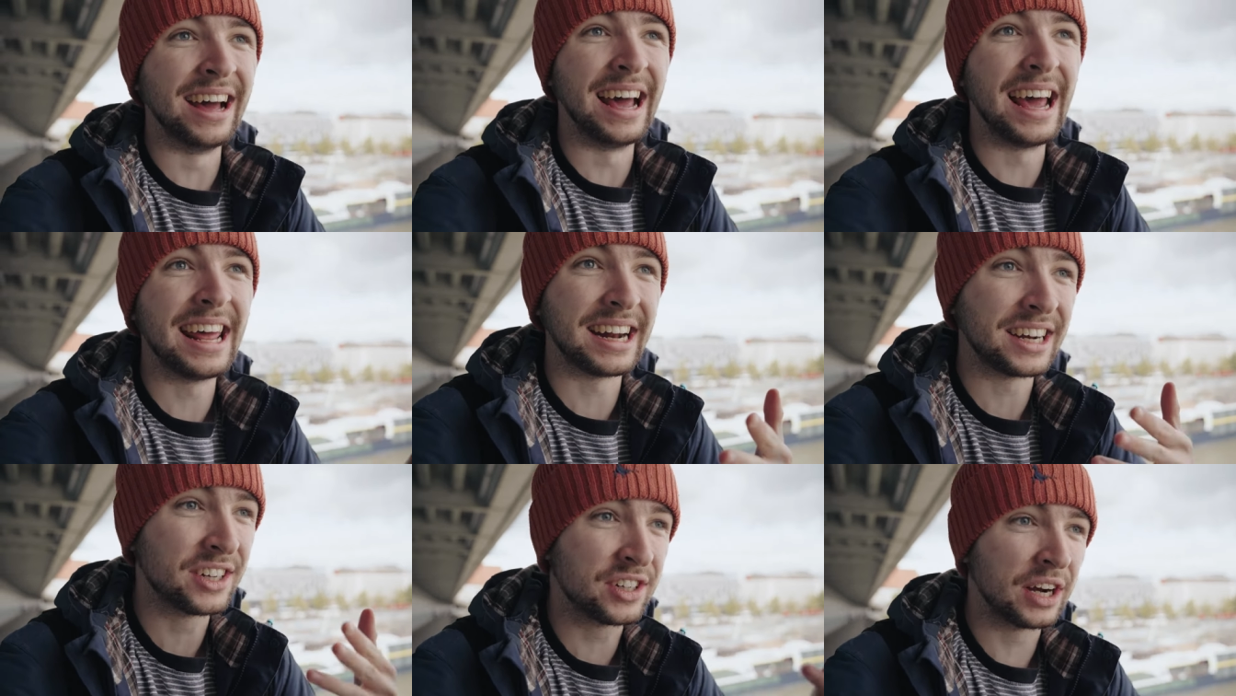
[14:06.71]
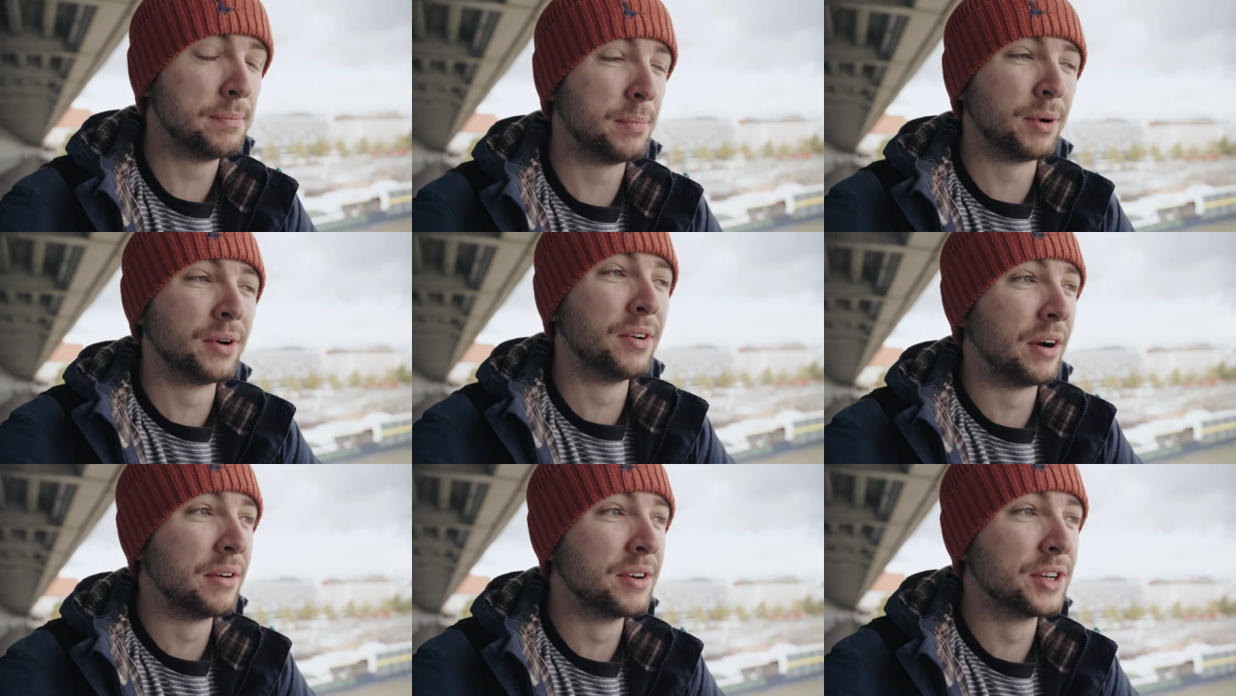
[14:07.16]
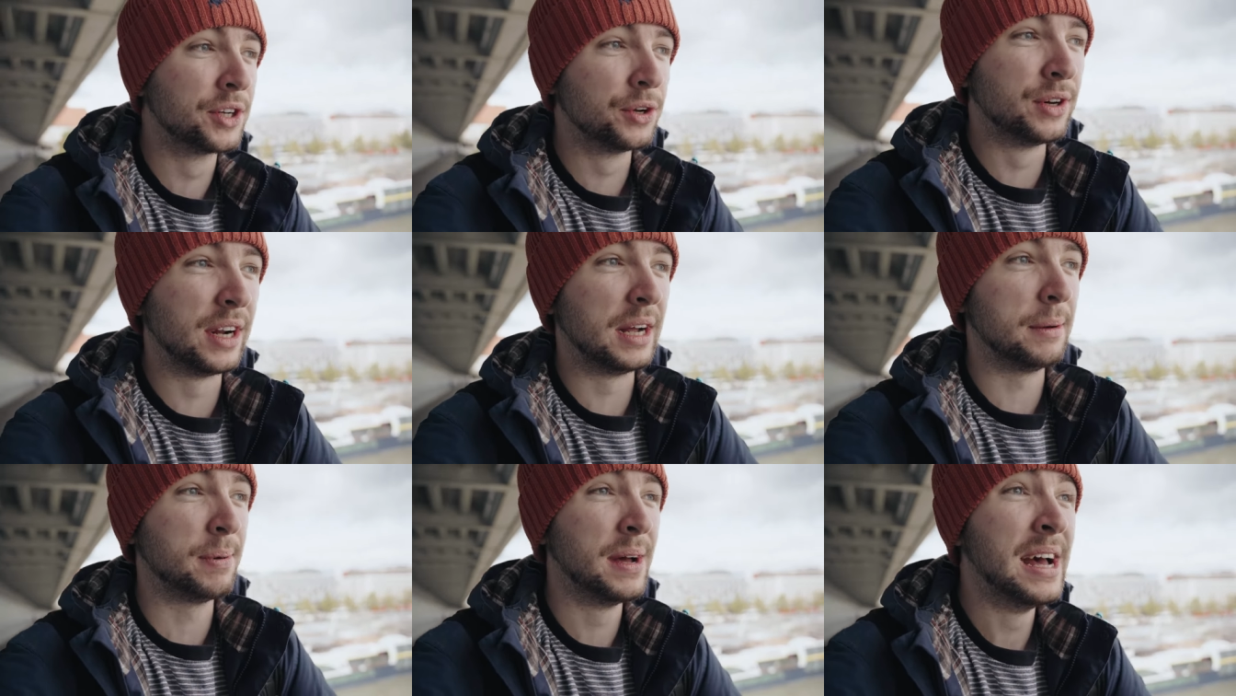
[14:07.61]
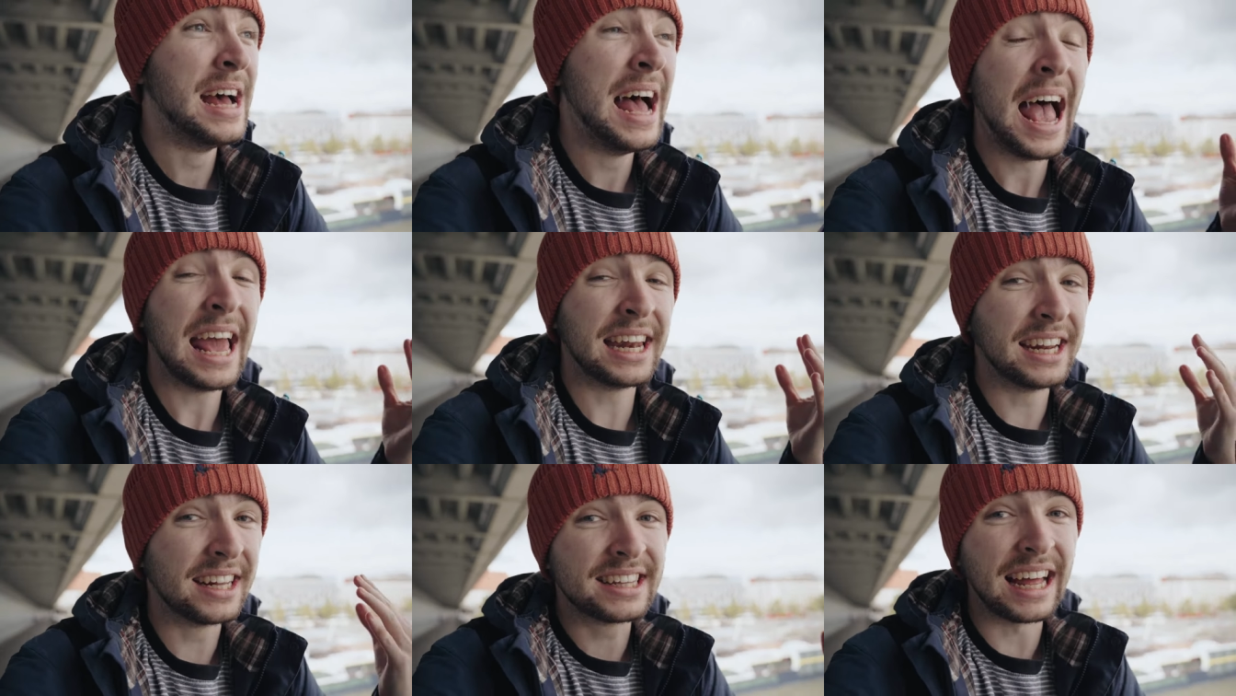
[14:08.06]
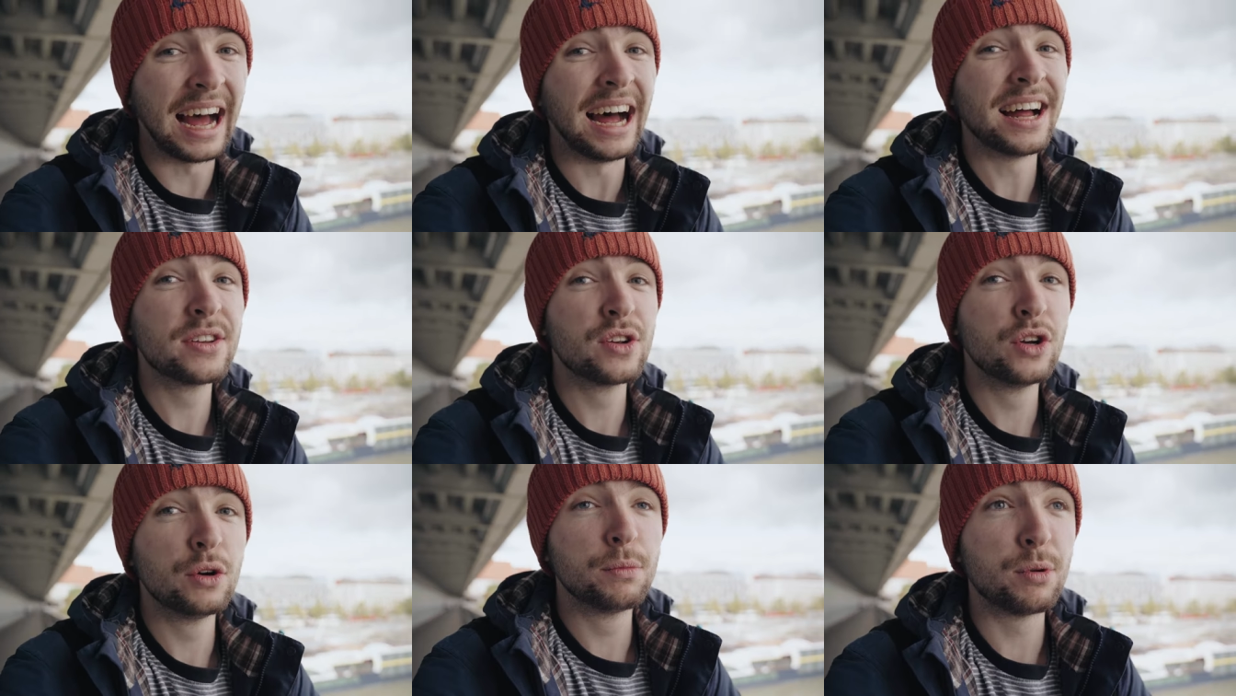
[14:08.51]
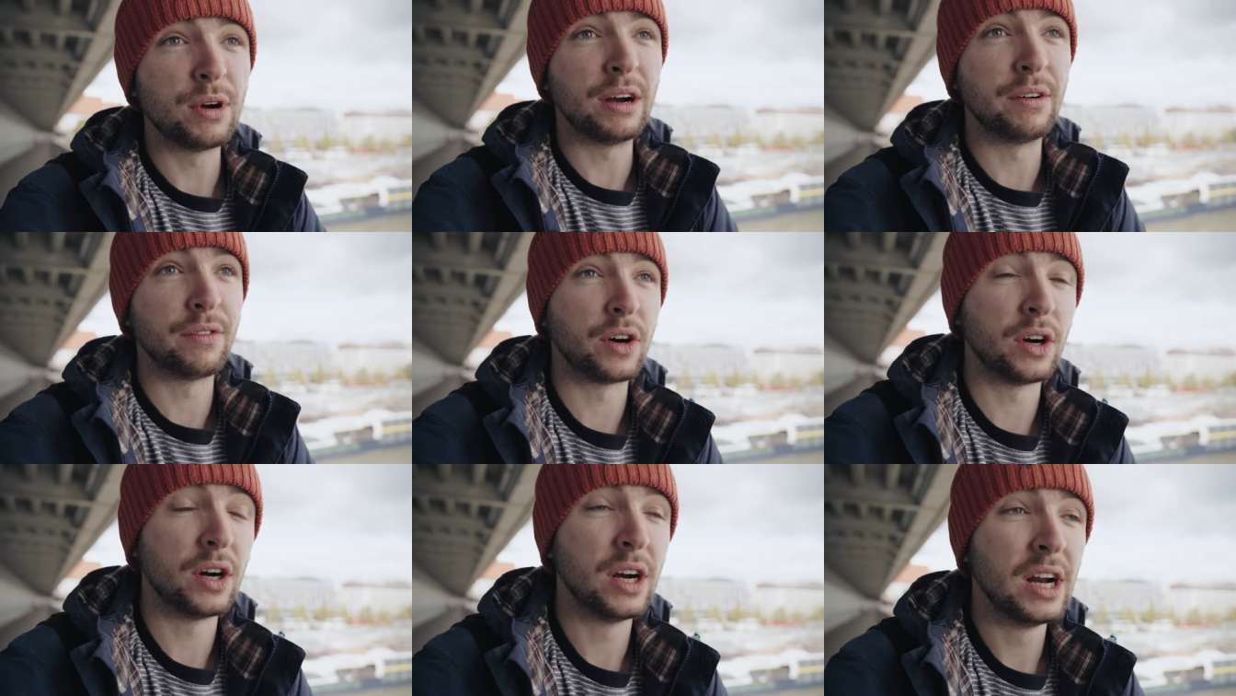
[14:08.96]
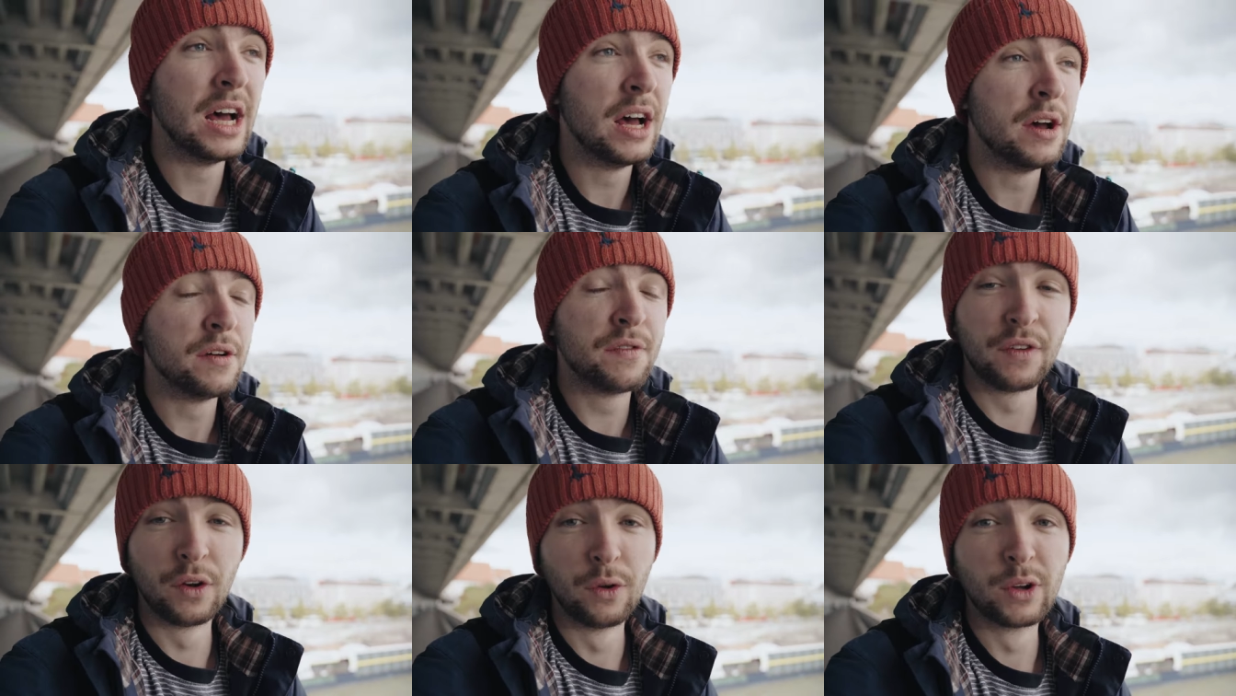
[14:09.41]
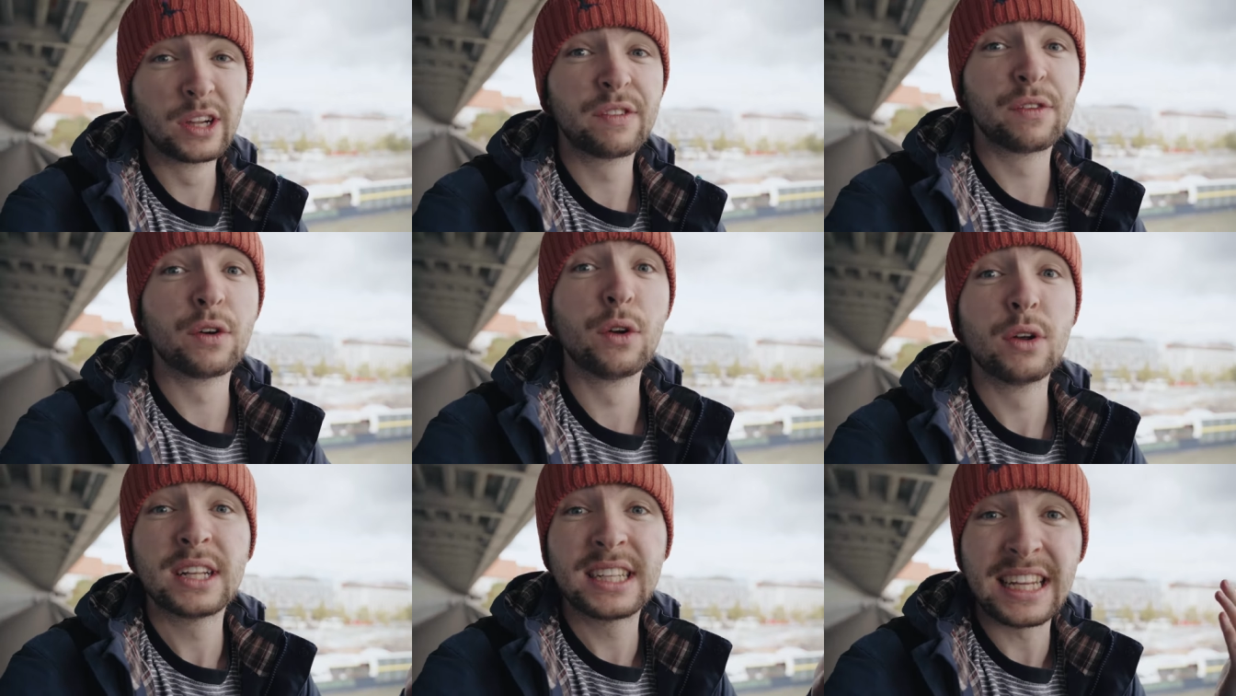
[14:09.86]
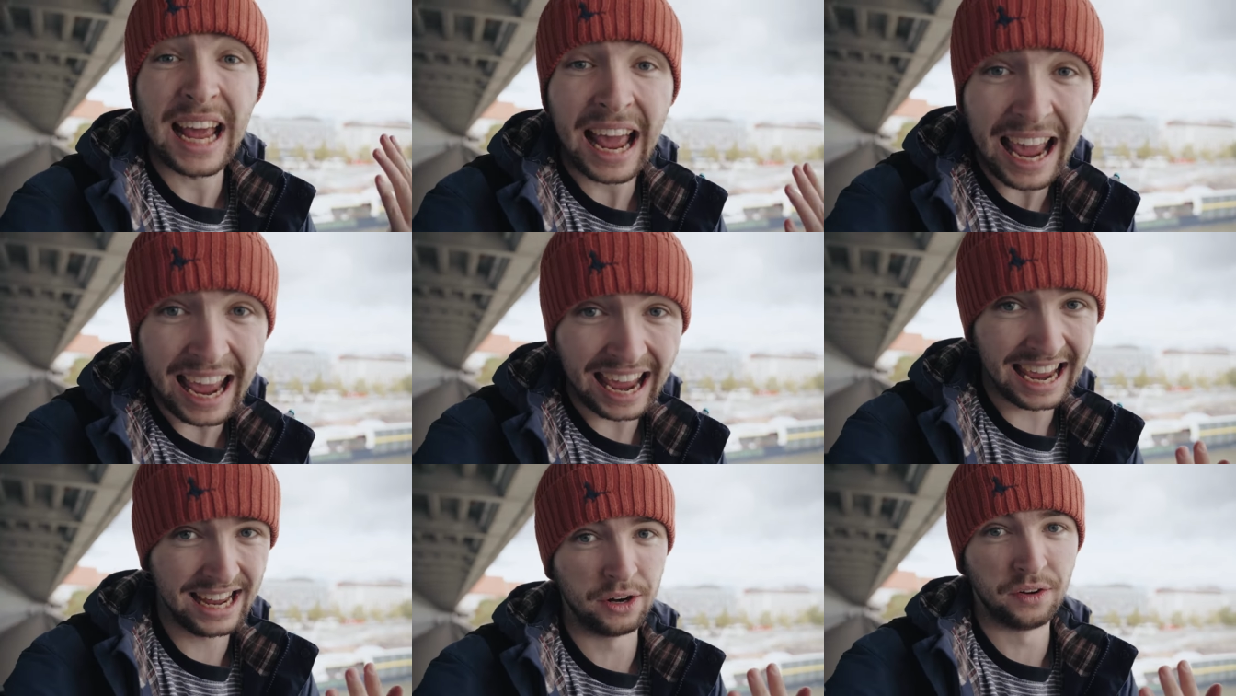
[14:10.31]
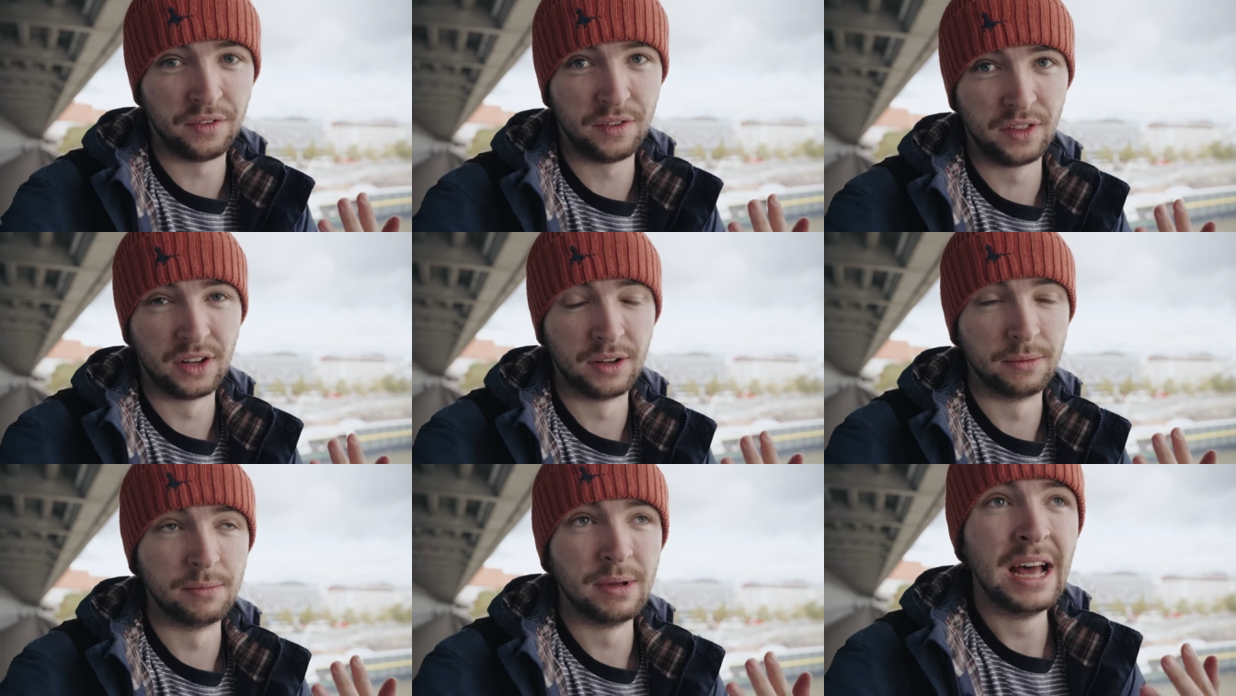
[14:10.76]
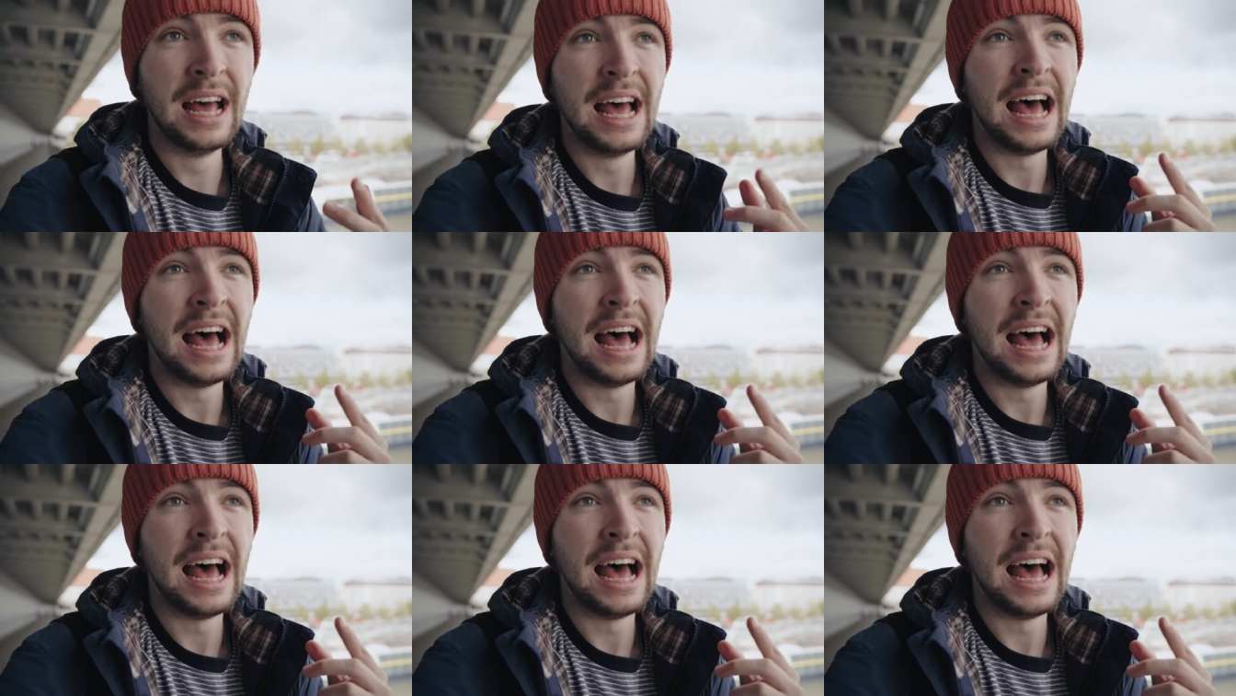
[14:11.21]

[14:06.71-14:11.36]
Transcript: in a trip around Europe, and the Danube River flows through ten of them.